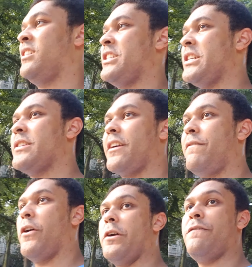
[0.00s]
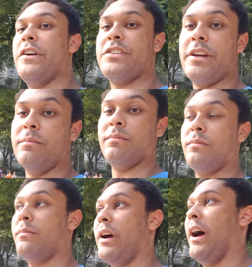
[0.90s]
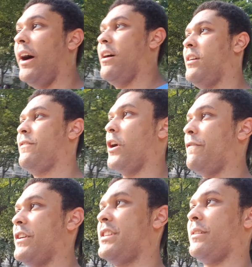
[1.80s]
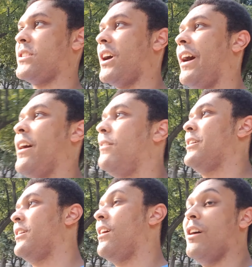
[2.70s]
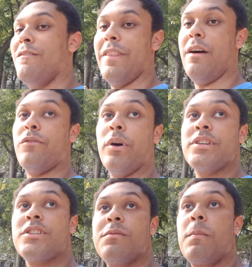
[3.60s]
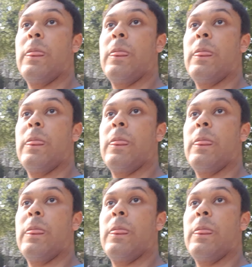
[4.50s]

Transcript: Seems like very fitting, uh, very fitting attire for that voice.